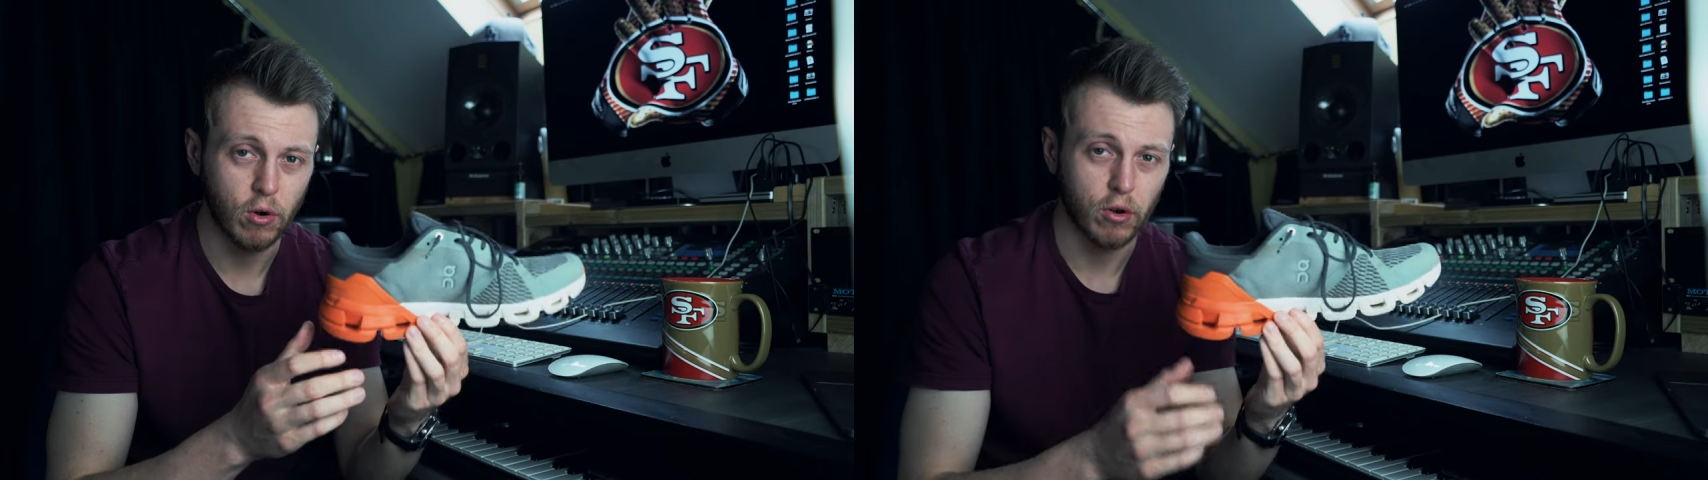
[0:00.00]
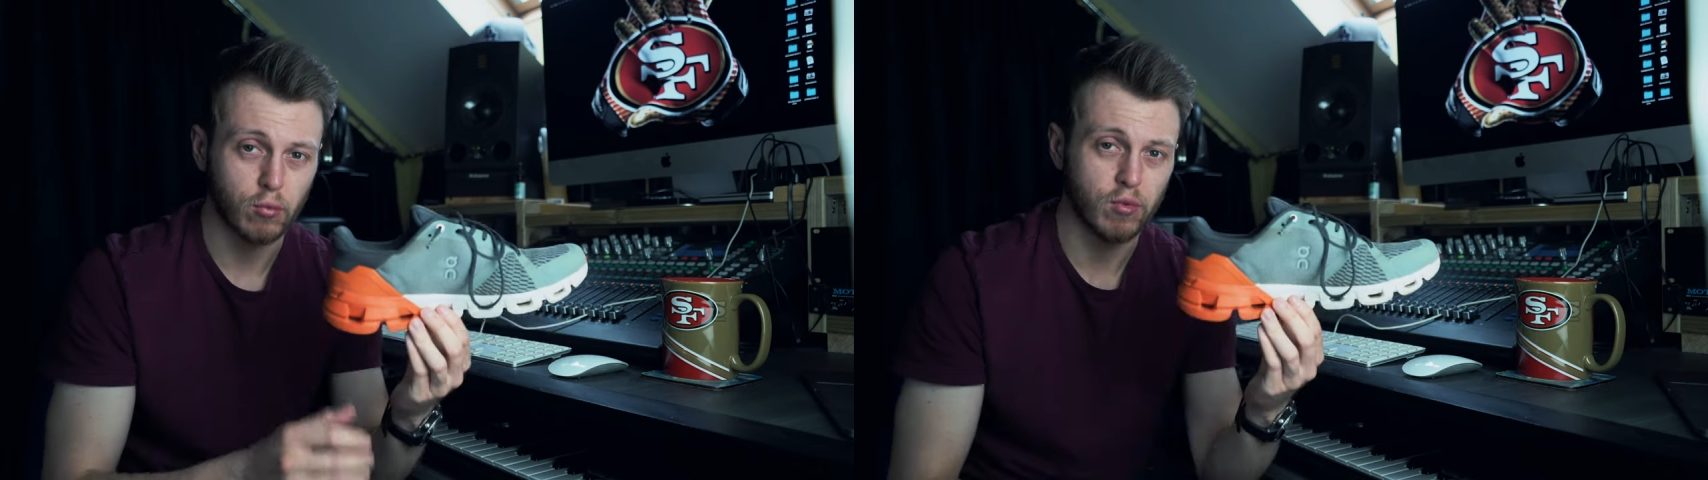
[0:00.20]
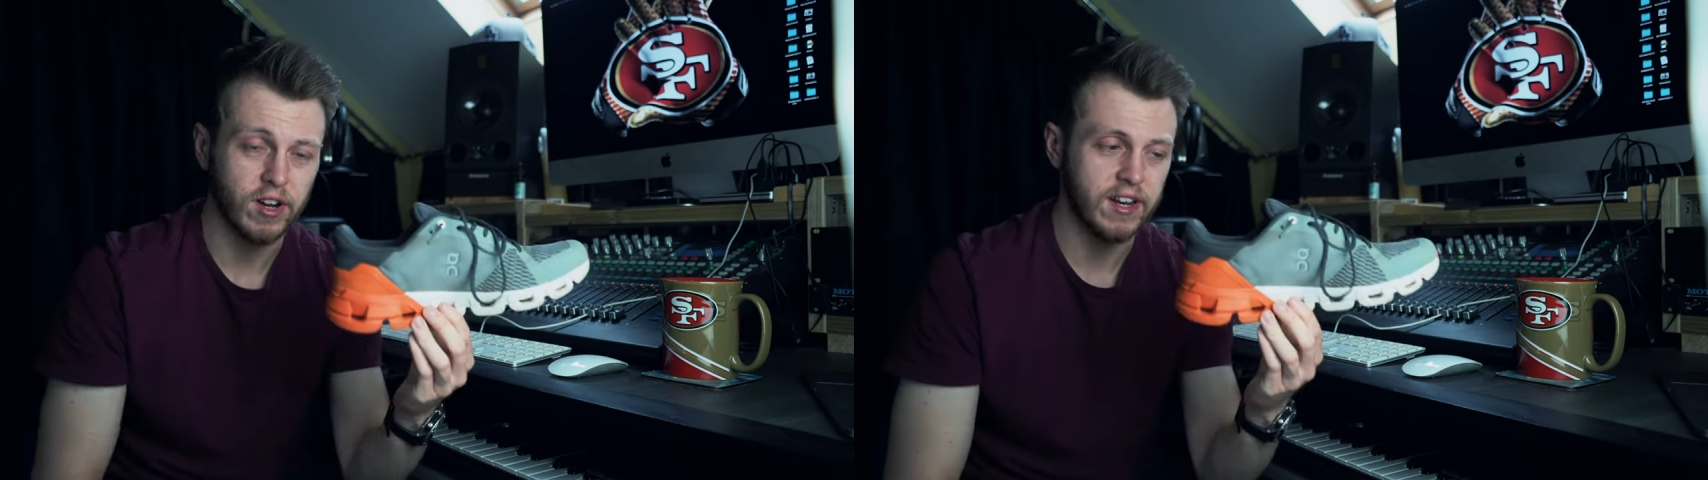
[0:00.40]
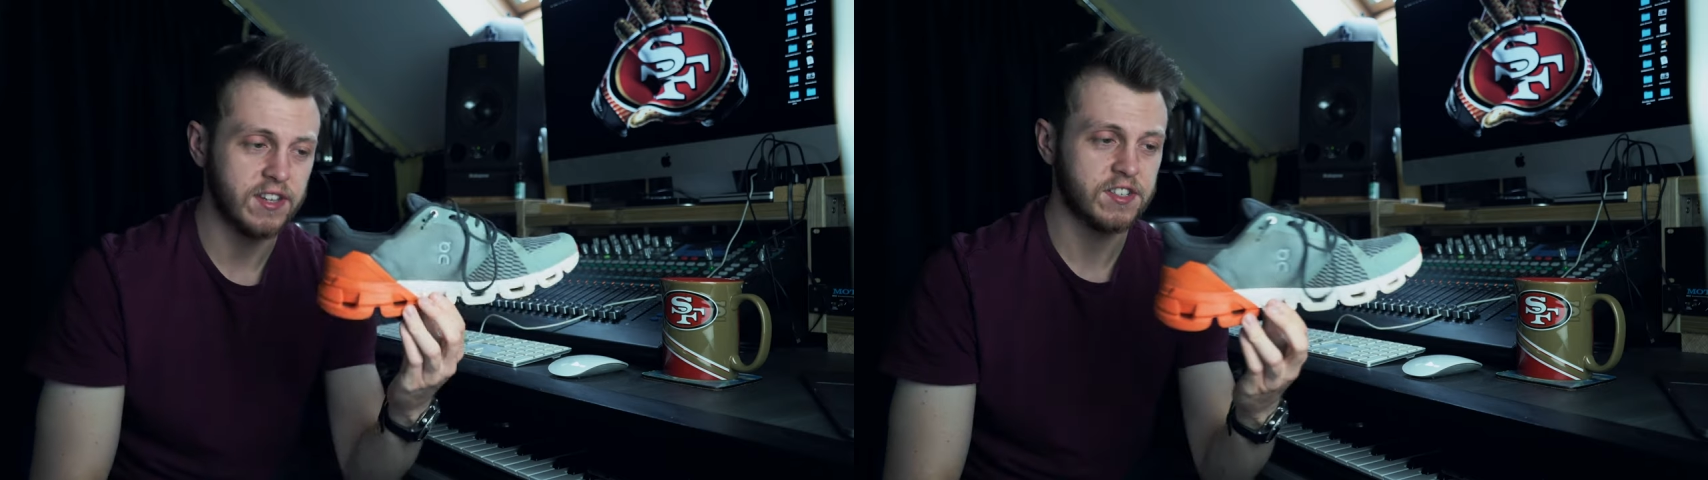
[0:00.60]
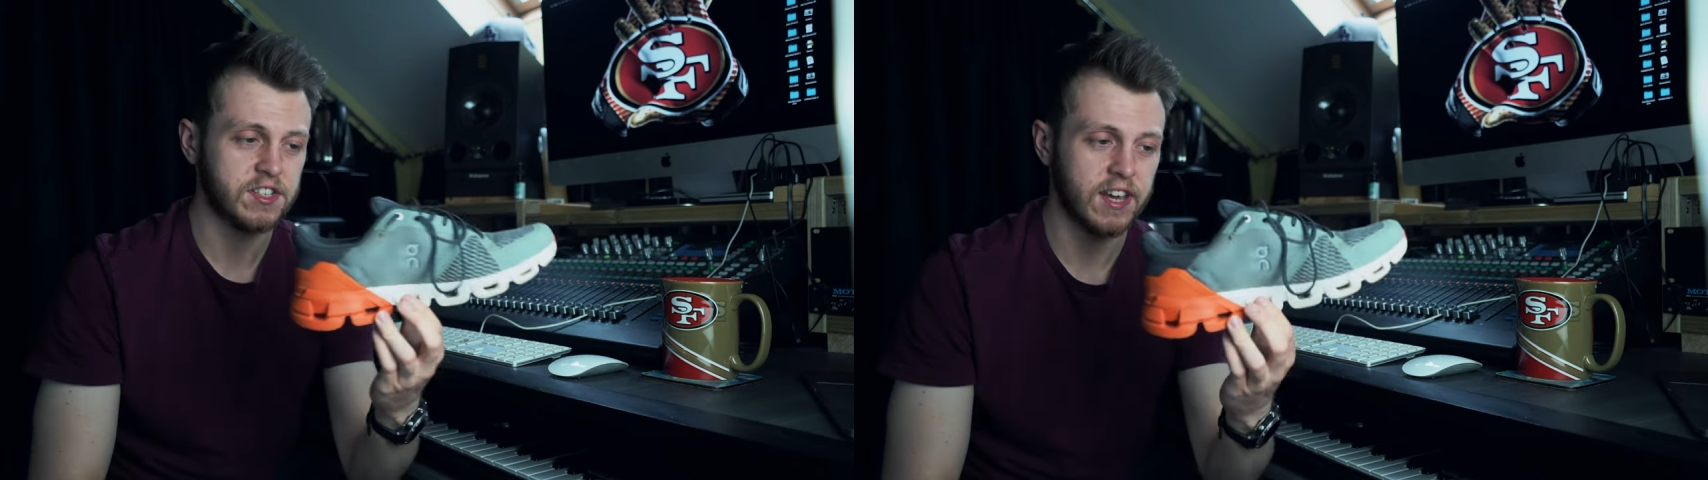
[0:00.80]
on a really
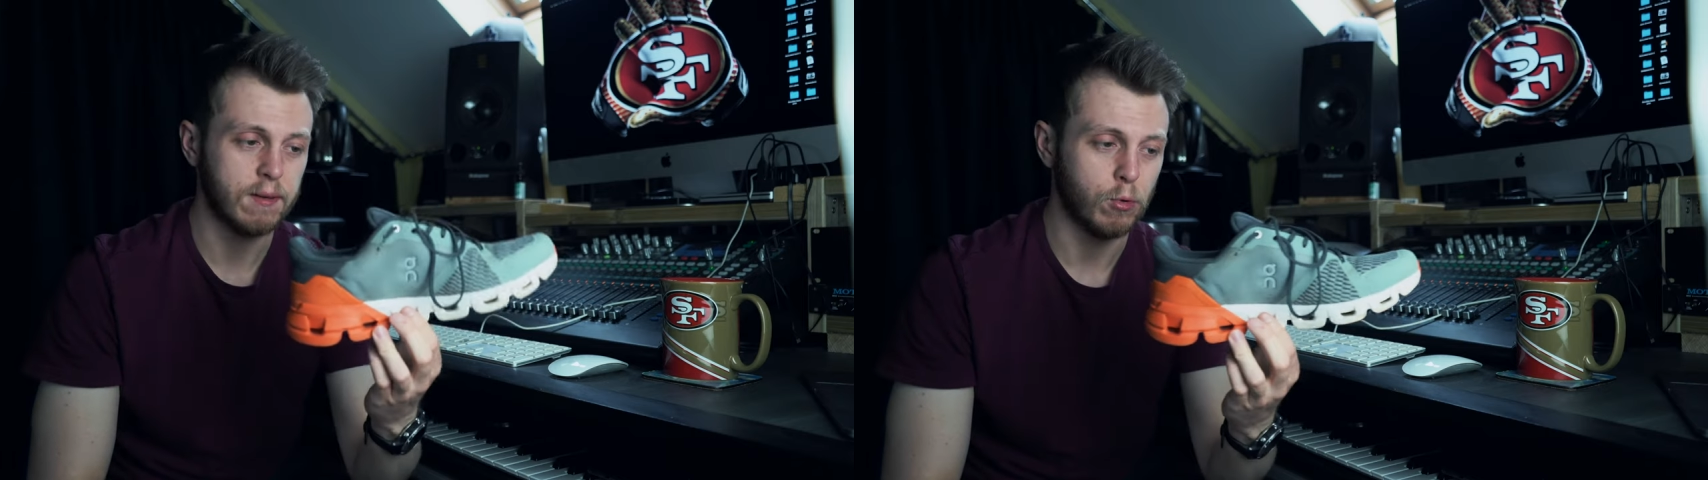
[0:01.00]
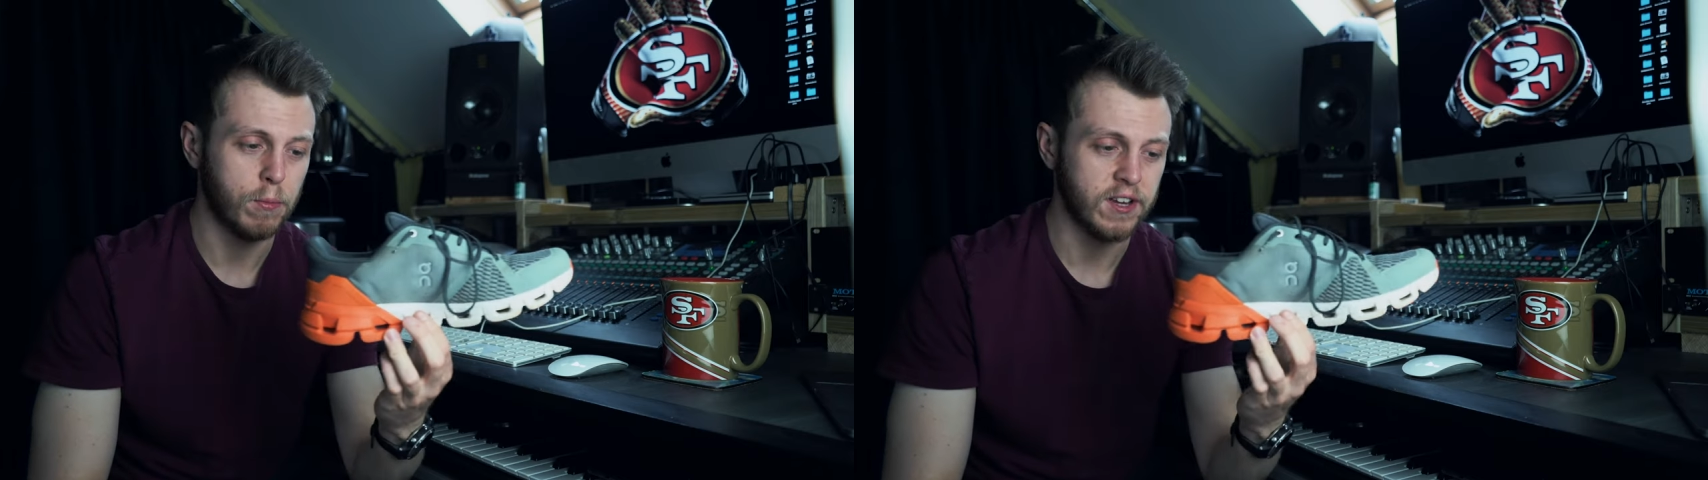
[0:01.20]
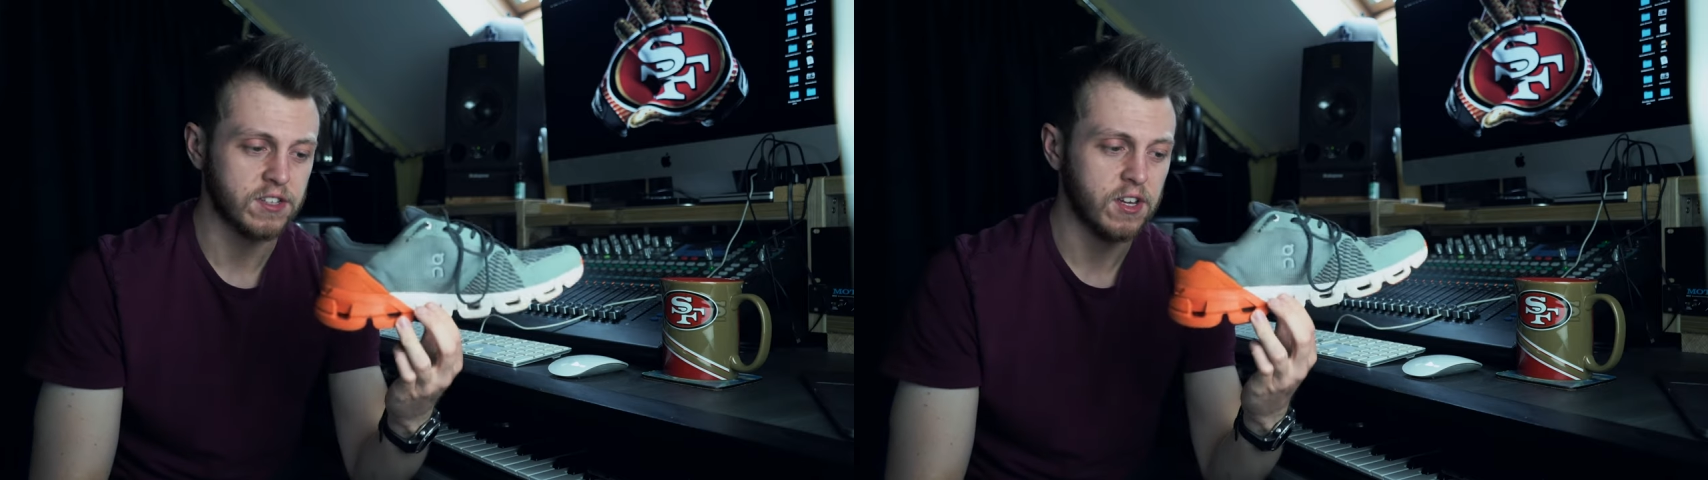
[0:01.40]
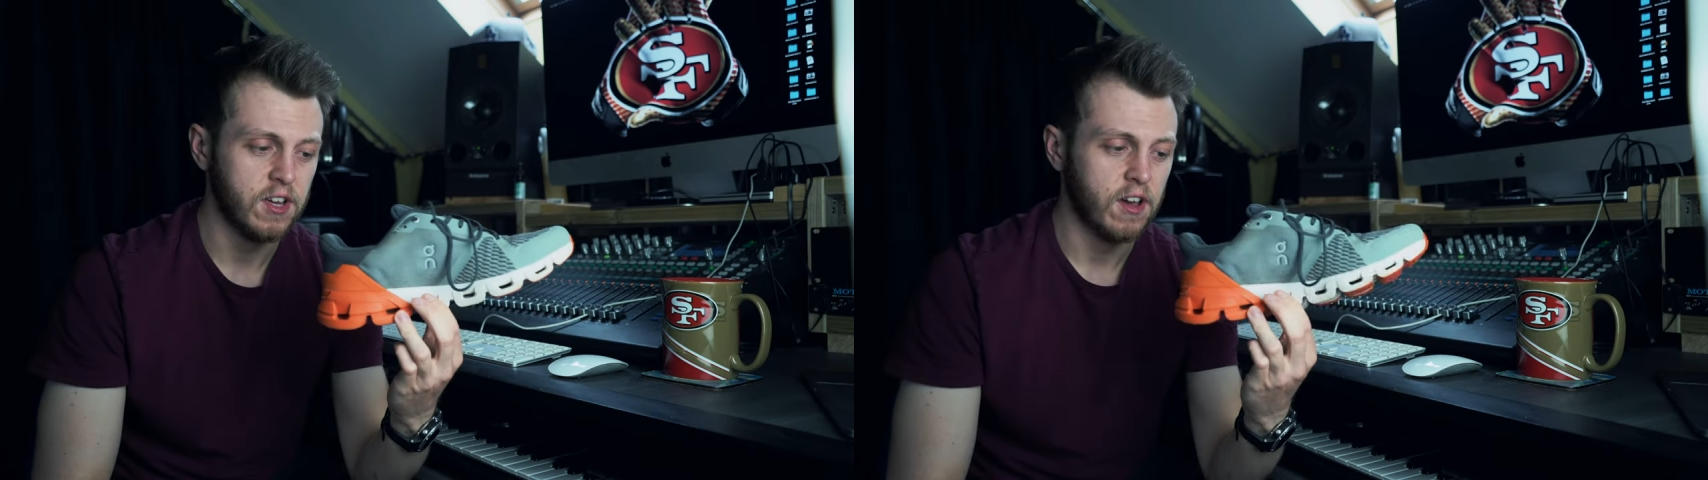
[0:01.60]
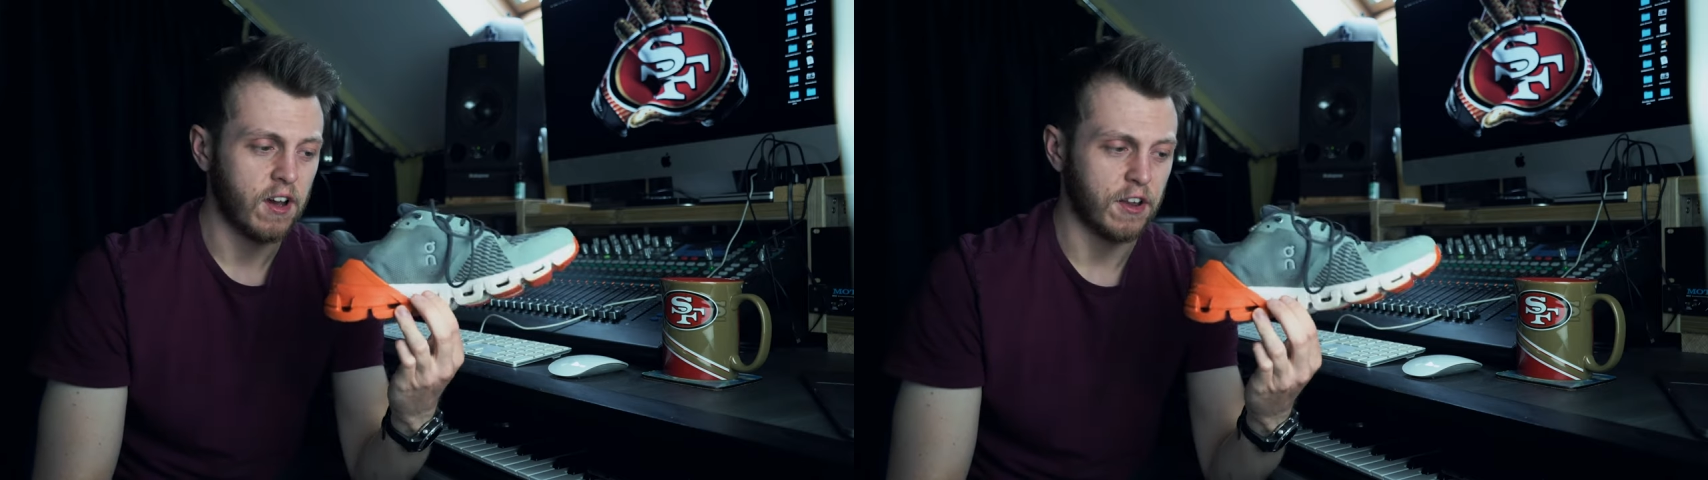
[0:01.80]
stable base
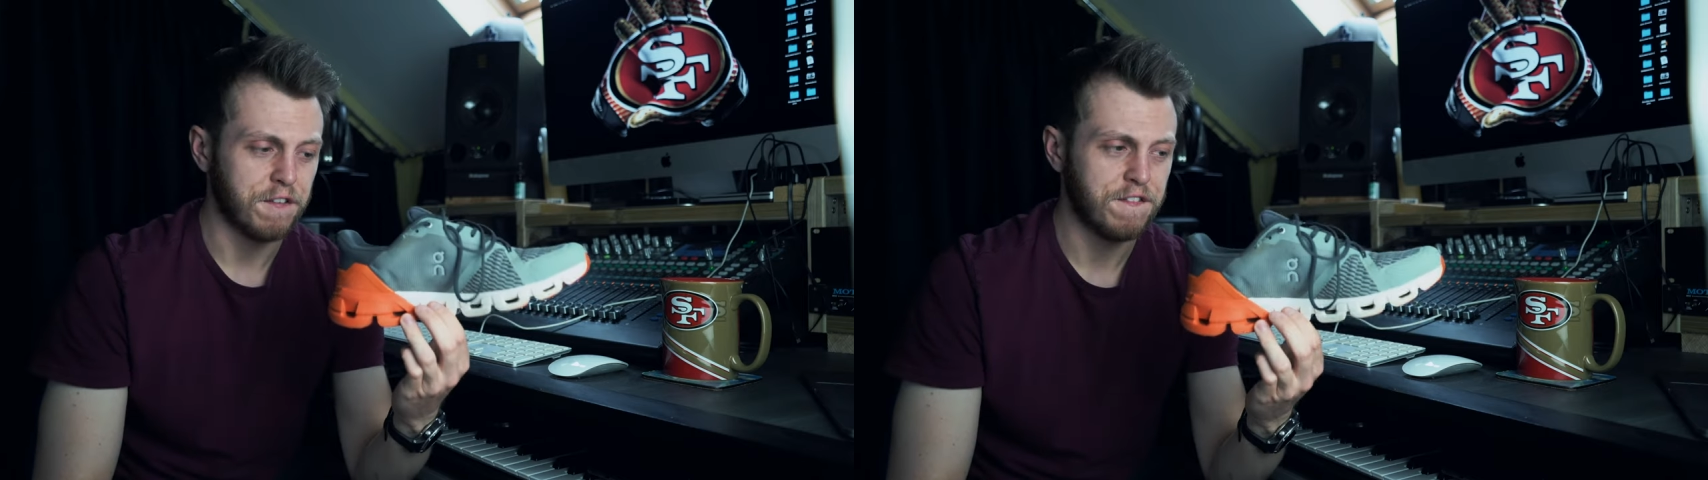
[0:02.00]
and I